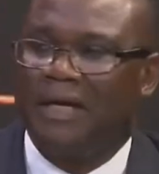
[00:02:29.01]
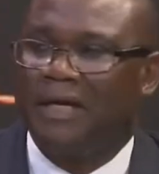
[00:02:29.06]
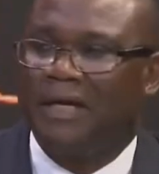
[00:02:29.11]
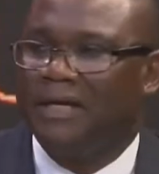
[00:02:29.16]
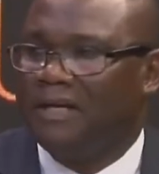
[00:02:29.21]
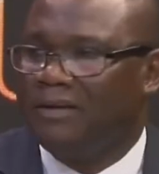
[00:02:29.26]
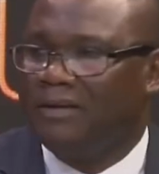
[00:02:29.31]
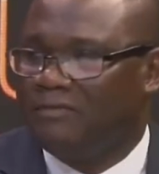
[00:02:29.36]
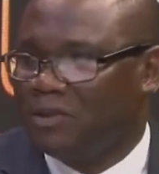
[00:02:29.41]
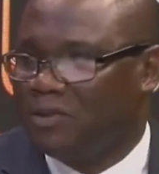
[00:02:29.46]

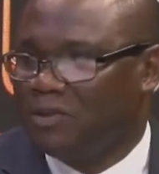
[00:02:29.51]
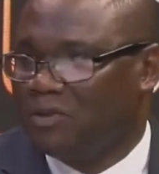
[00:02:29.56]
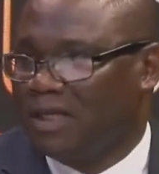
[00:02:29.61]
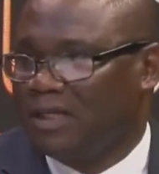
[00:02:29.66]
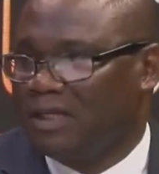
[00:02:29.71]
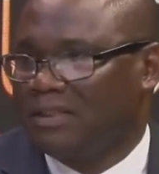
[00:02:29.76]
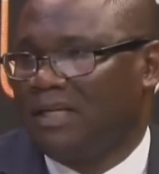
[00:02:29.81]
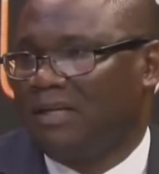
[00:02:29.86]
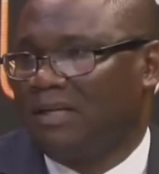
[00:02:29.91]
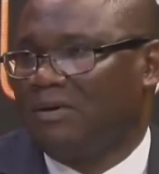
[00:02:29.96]

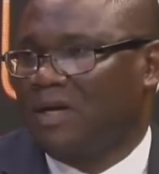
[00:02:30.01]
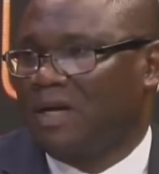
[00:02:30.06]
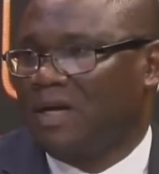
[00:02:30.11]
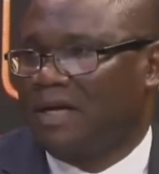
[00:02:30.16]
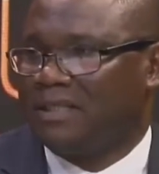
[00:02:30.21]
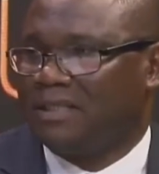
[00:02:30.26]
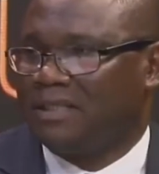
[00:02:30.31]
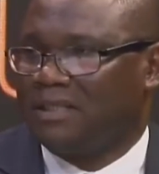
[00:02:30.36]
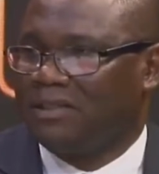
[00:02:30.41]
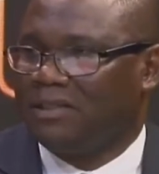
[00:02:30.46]
individuals and
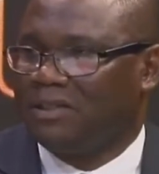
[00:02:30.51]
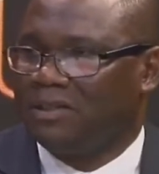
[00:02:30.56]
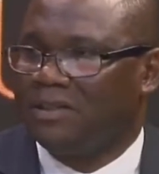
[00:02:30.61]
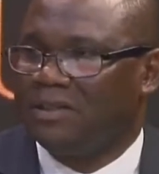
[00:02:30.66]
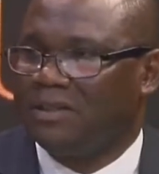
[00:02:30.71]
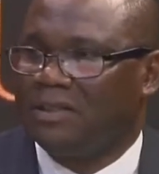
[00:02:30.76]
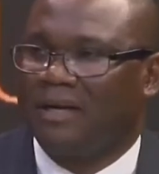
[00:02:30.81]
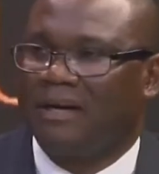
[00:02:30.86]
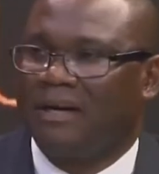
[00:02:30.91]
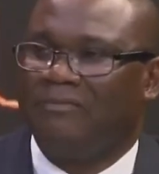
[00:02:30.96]

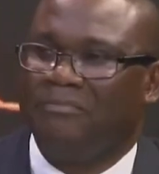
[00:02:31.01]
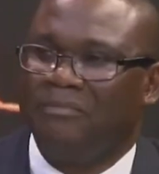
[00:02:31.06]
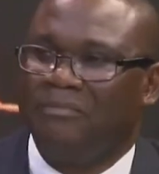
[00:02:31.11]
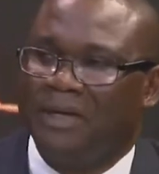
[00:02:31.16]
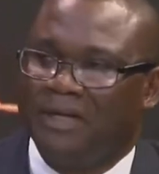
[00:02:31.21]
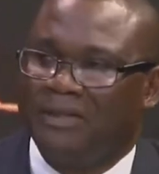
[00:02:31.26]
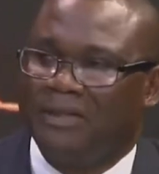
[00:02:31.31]
organizations that have made